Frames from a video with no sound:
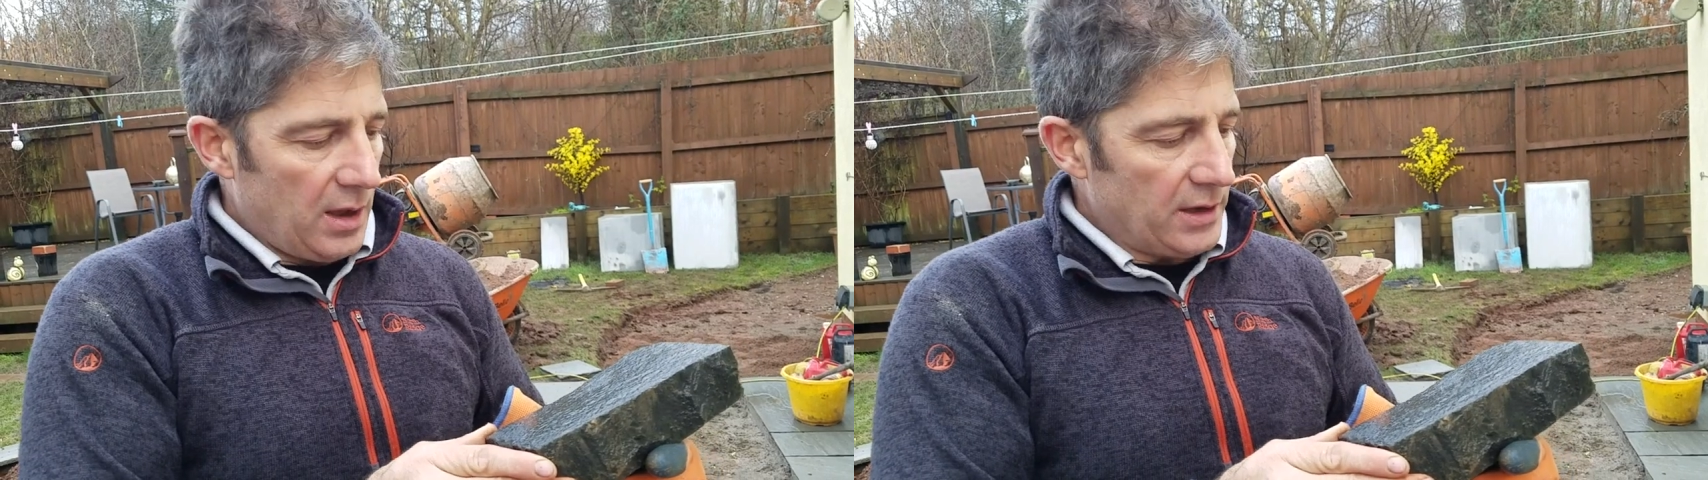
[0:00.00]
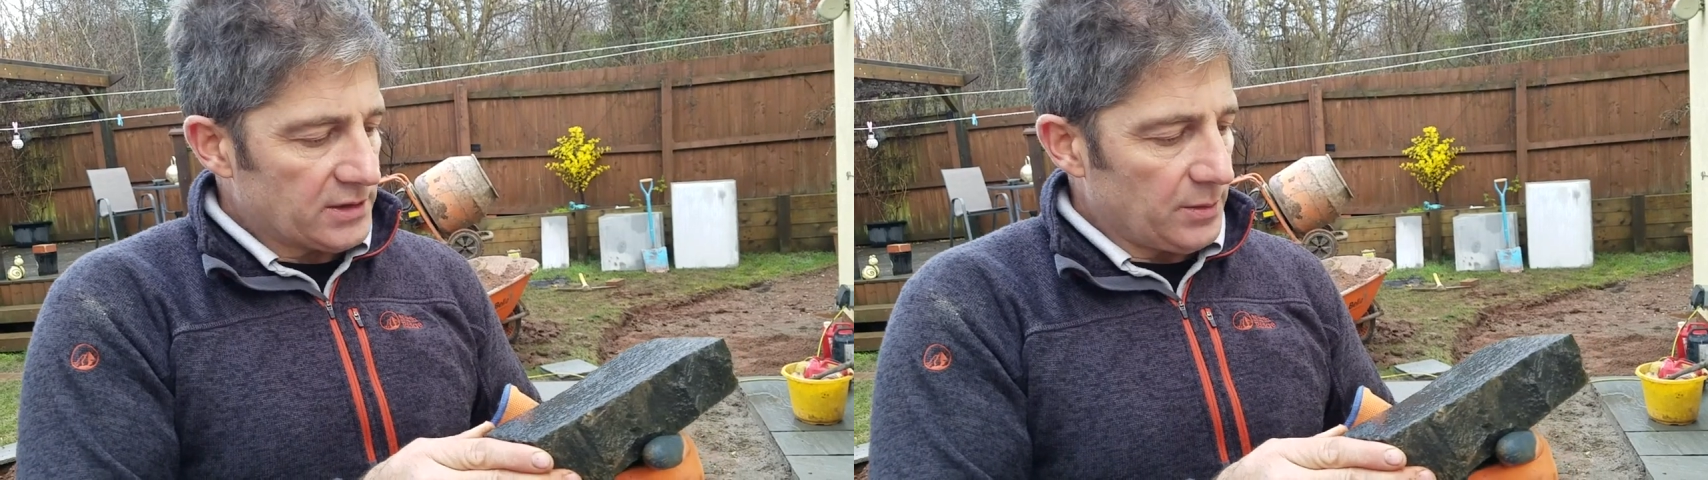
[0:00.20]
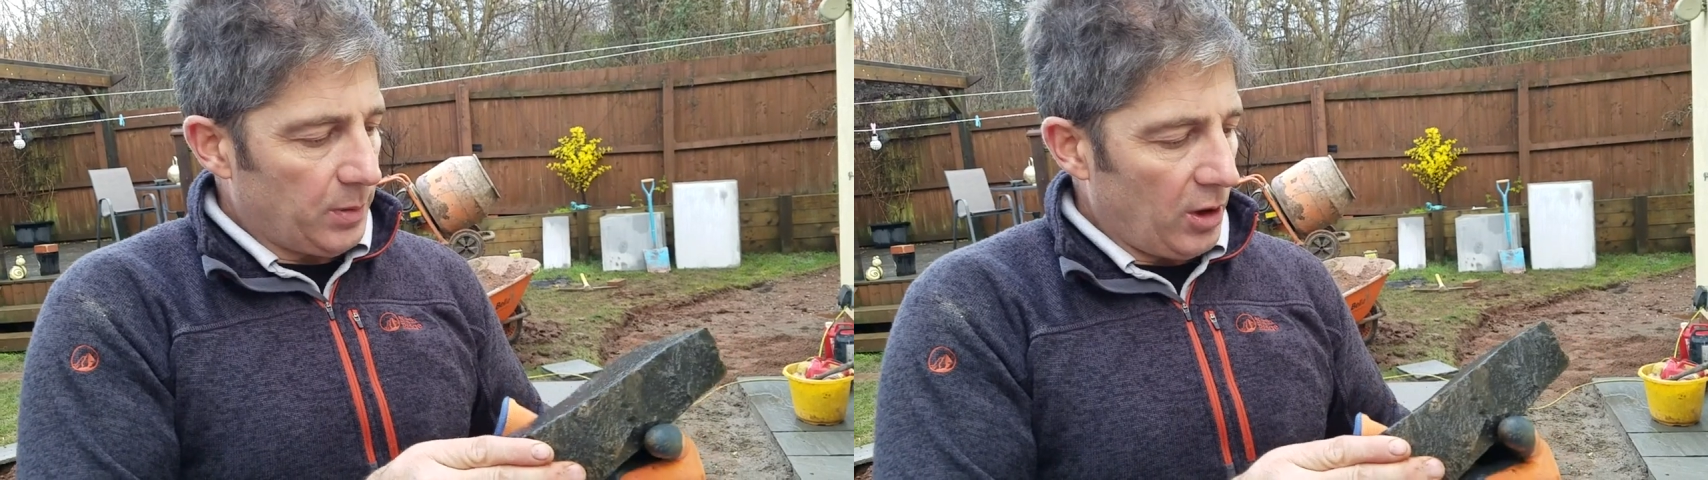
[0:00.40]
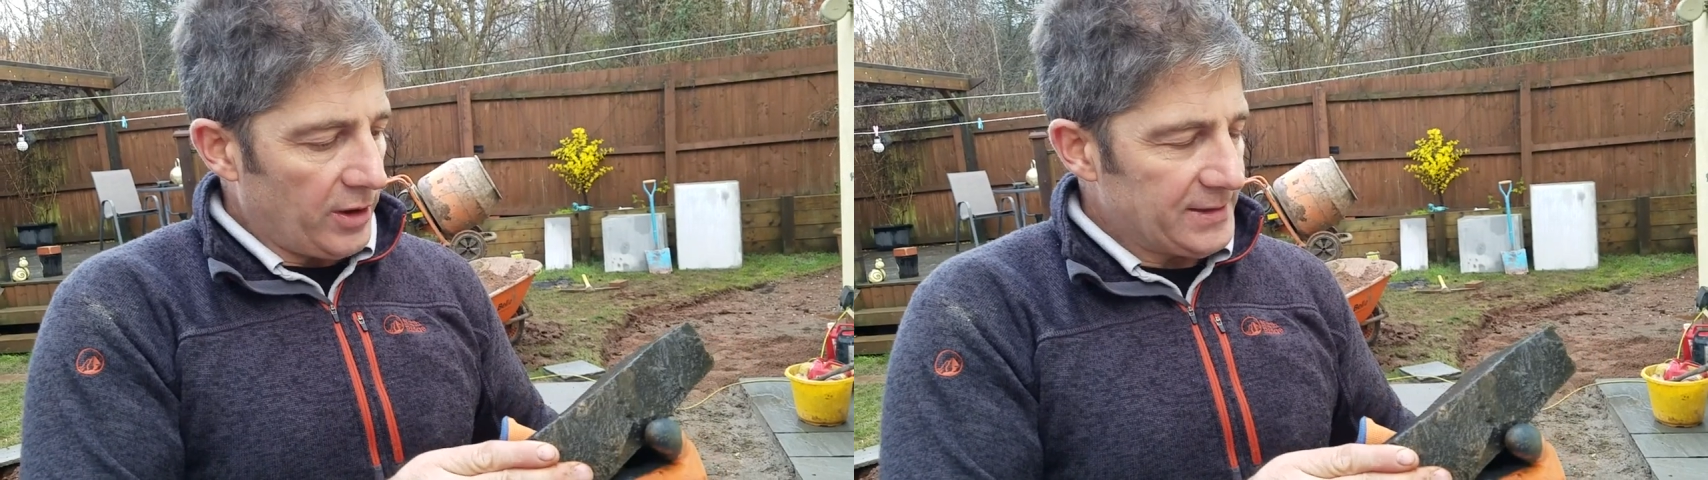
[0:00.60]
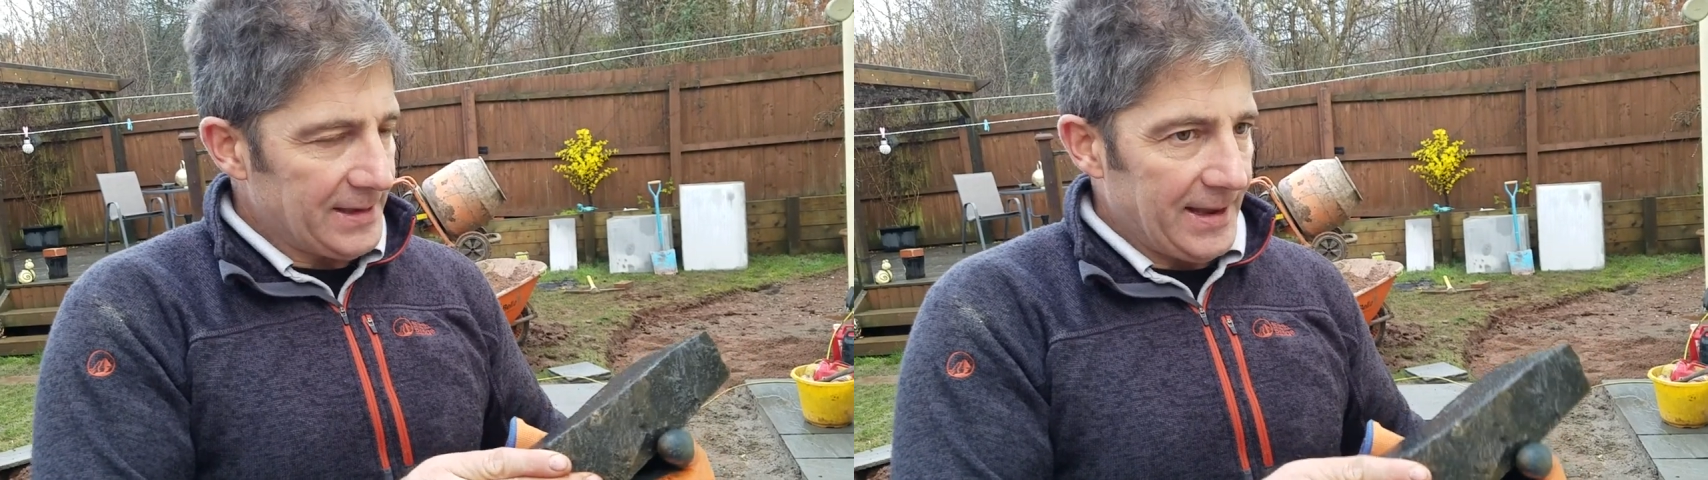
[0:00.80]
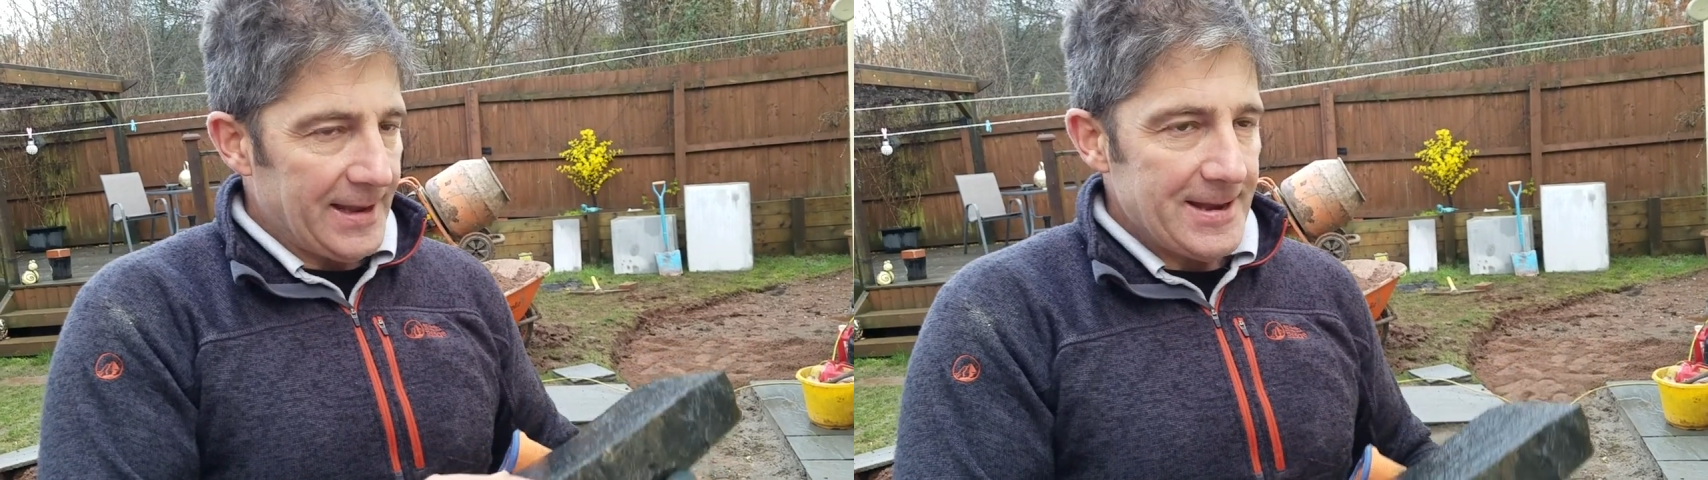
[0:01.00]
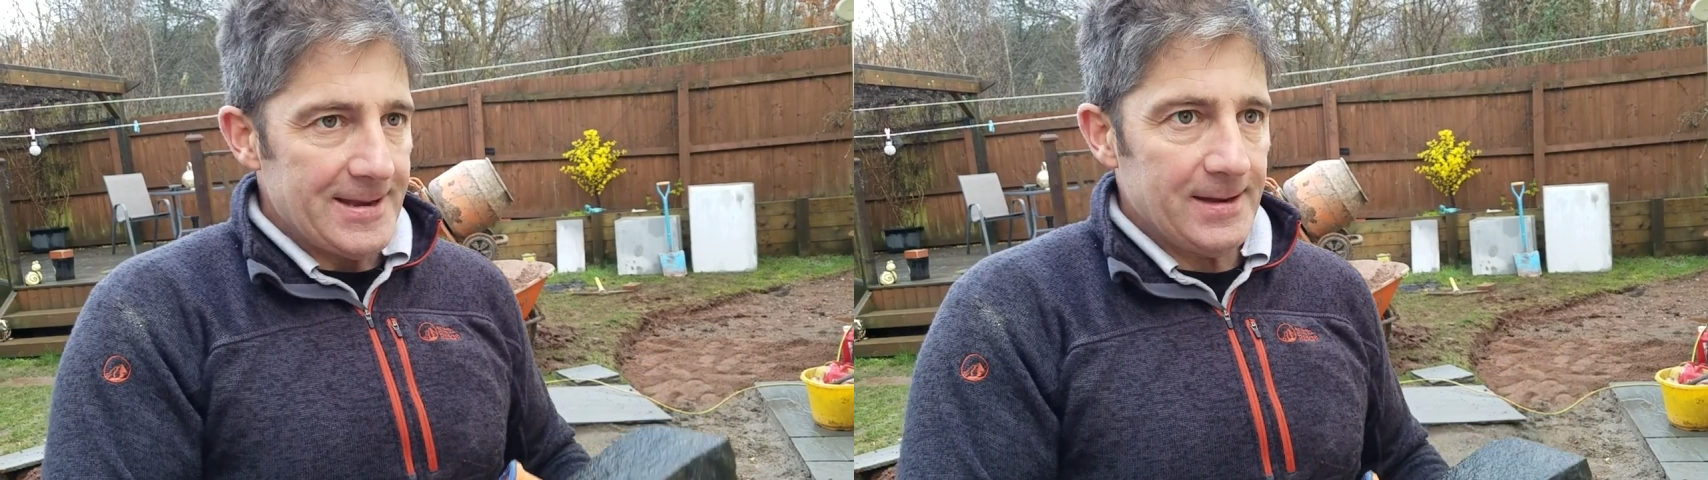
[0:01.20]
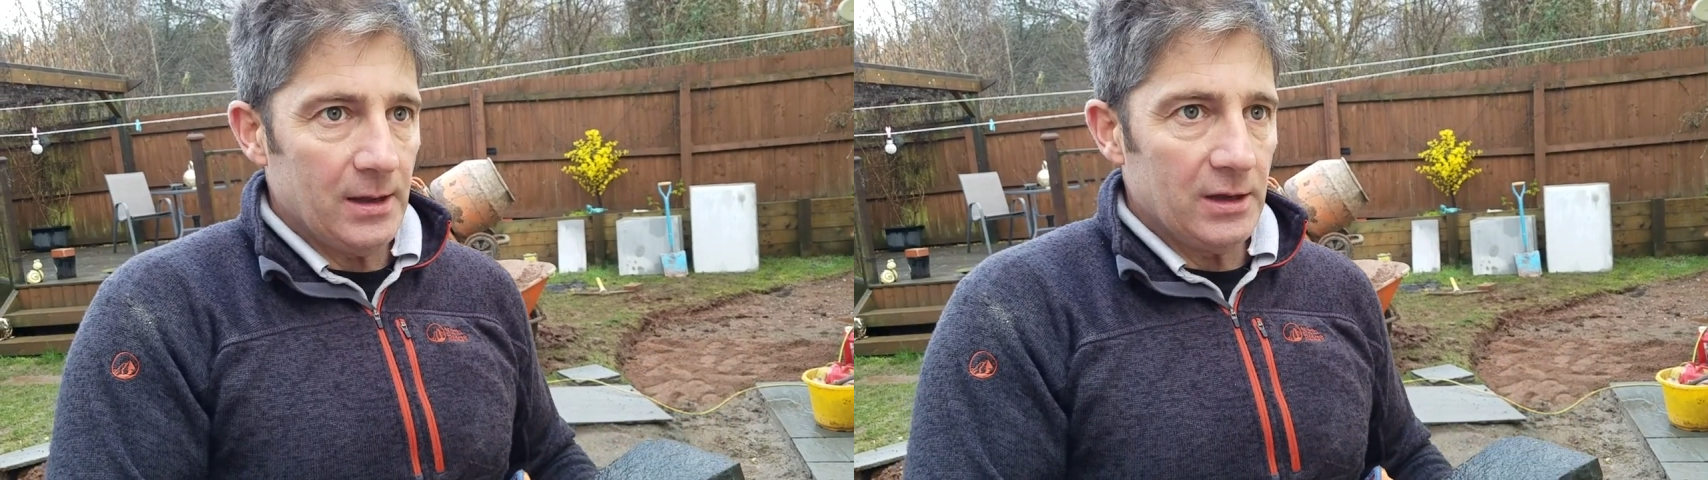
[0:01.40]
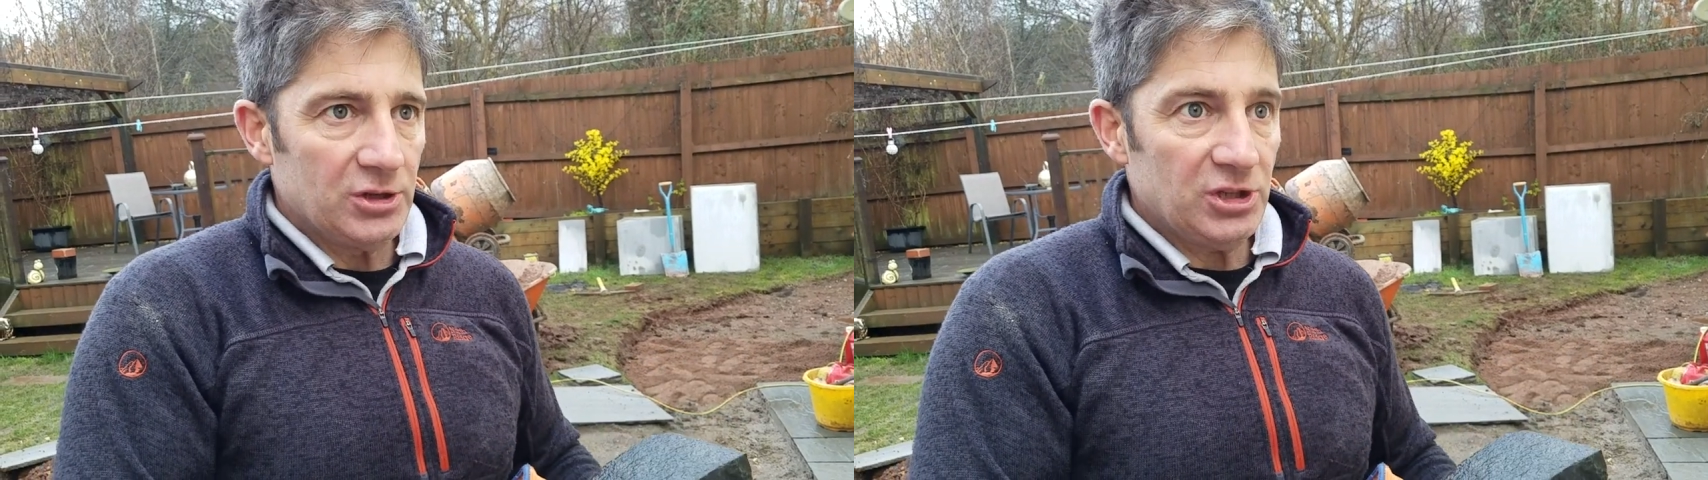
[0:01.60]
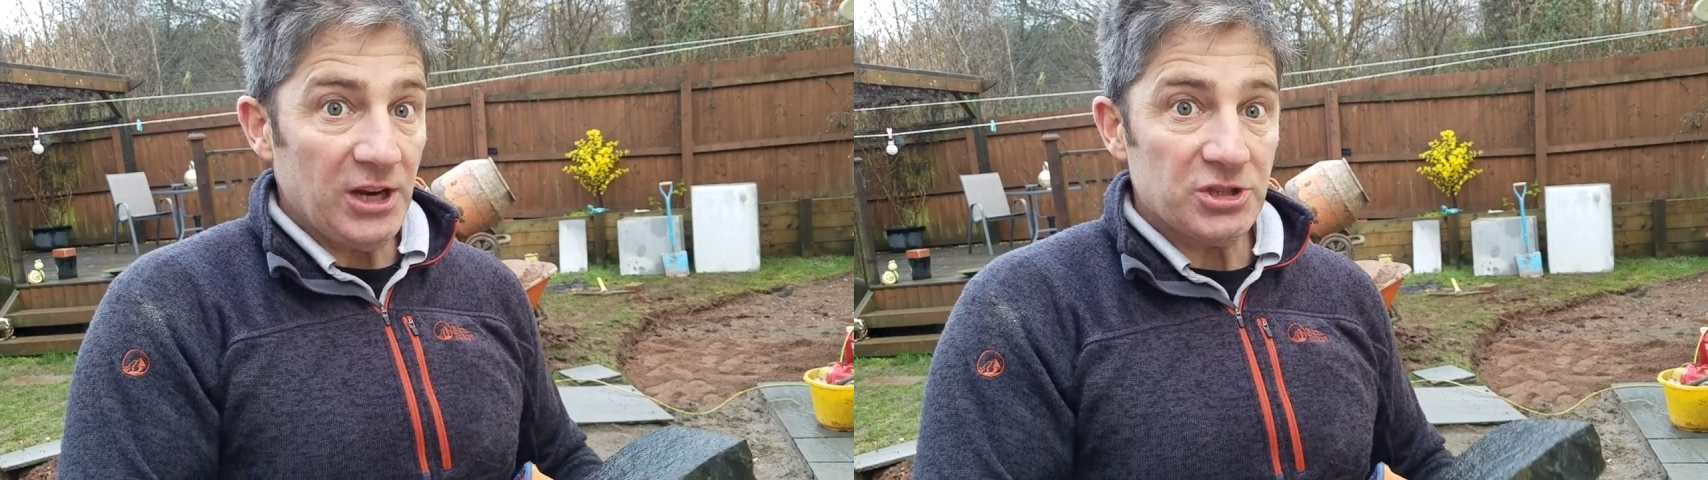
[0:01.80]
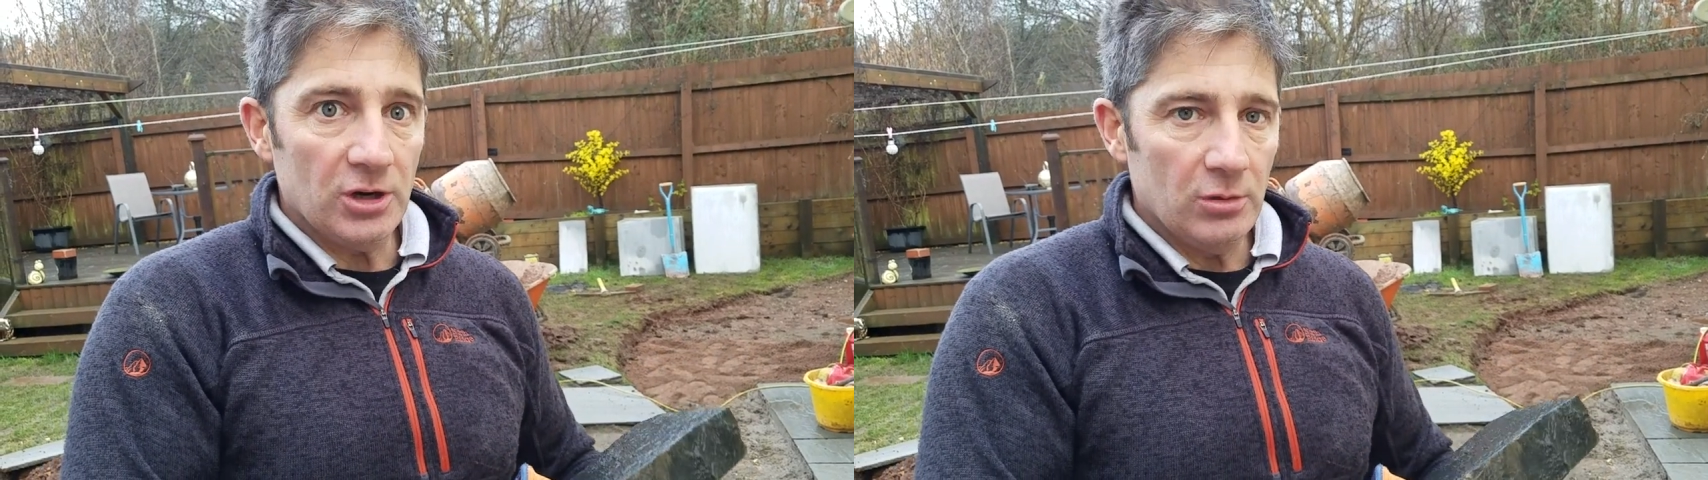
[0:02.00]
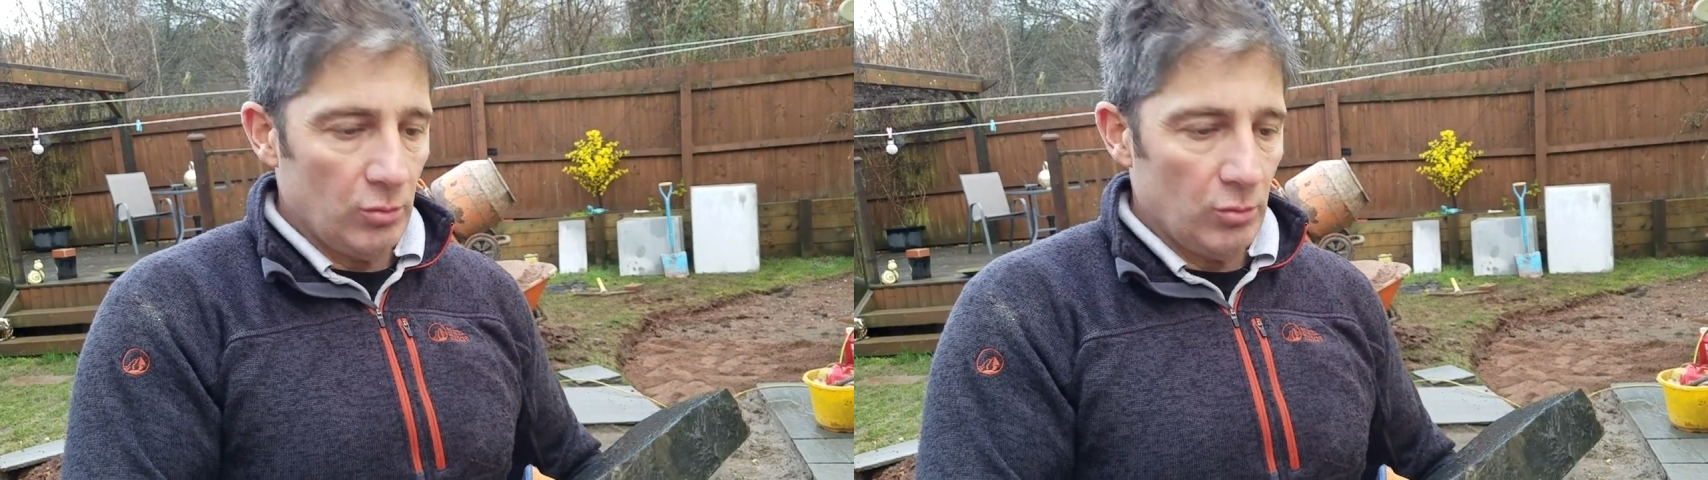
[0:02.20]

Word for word: Supplies in Cheshire,